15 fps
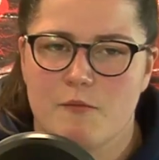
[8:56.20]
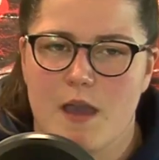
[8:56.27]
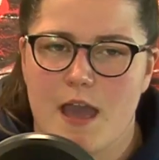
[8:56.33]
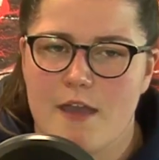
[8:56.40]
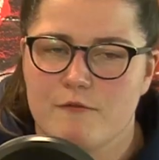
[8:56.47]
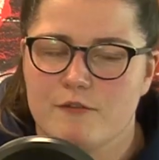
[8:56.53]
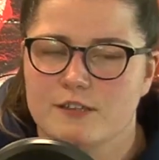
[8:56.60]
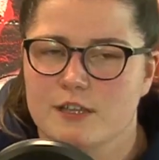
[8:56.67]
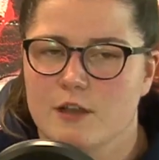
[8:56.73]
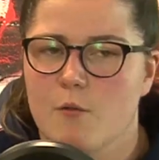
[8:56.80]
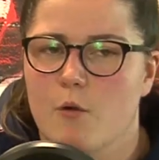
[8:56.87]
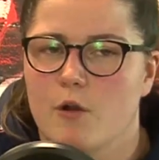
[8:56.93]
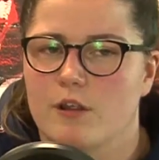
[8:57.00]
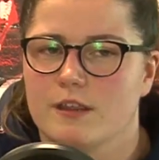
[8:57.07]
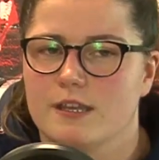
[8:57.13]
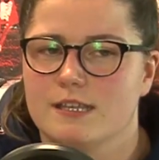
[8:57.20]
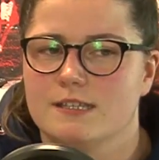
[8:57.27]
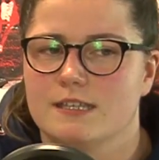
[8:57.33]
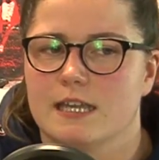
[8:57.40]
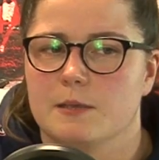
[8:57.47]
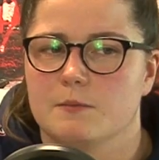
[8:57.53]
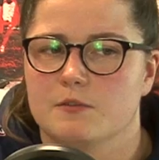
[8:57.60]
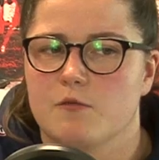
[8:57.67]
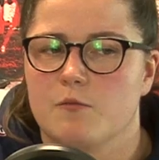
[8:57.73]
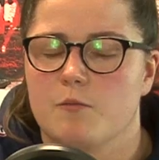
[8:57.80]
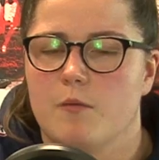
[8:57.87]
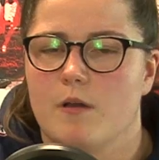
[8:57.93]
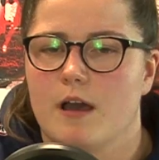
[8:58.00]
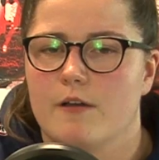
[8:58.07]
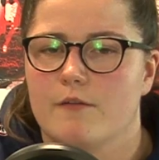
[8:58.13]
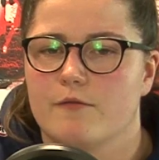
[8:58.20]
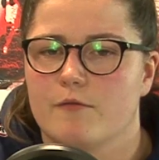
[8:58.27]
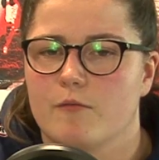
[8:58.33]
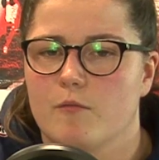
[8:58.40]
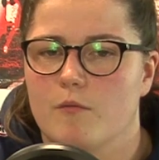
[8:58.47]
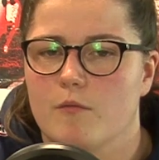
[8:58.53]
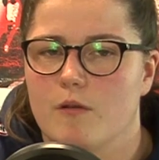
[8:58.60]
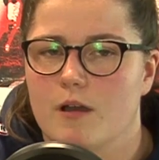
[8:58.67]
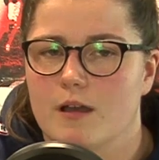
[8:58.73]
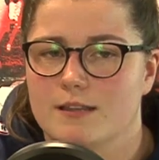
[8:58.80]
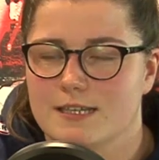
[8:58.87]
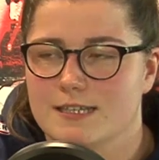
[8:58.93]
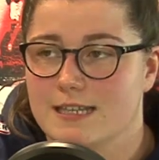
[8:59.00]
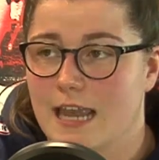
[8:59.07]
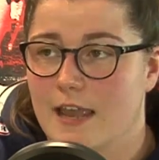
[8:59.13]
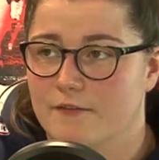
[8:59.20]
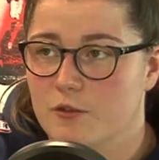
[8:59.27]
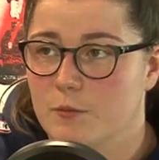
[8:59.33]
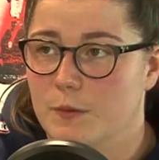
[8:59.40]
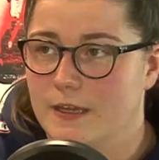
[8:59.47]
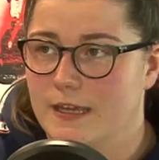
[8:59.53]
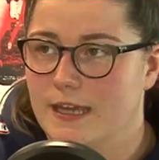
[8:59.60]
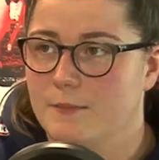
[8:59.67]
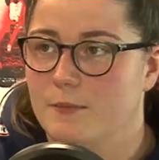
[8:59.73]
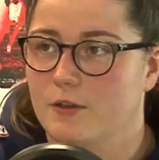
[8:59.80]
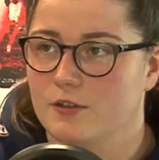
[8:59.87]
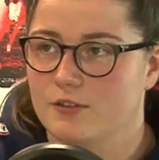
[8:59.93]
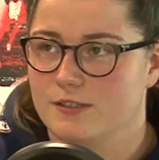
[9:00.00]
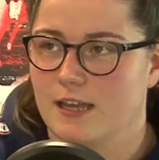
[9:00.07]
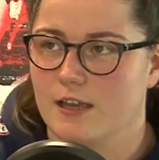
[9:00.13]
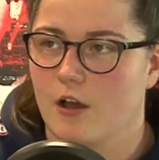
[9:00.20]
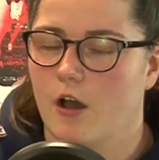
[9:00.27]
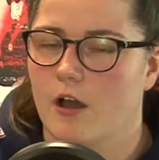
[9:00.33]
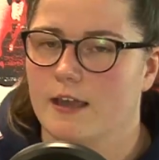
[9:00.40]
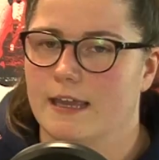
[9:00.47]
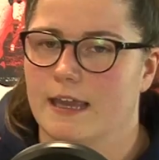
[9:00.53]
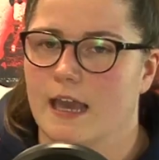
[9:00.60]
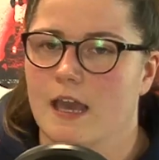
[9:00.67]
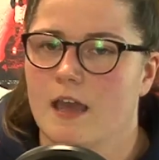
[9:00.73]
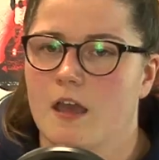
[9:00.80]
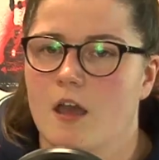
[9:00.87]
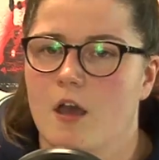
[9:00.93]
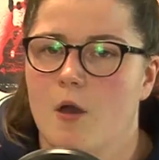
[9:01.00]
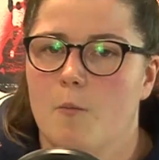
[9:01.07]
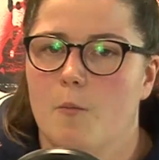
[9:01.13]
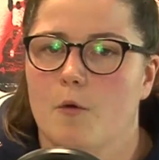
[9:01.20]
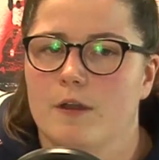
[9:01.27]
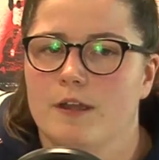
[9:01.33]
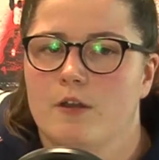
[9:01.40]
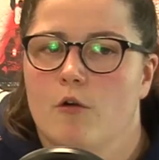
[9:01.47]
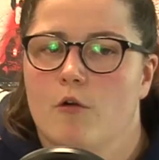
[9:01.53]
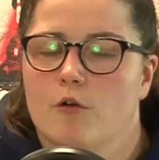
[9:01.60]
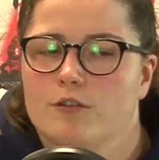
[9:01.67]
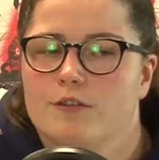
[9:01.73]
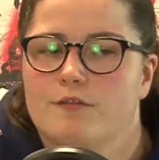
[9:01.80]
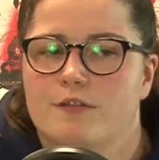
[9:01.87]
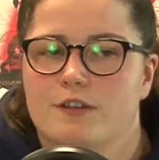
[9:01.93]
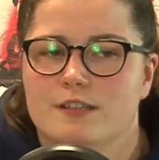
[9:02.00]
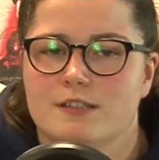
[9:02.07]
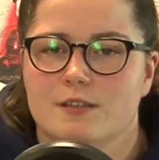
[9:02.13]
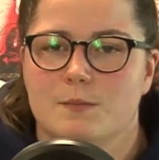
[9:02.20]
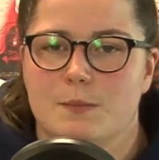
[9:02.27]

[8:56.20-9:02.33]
every single one of these teams have deserved to be here because they are here. But in order for it to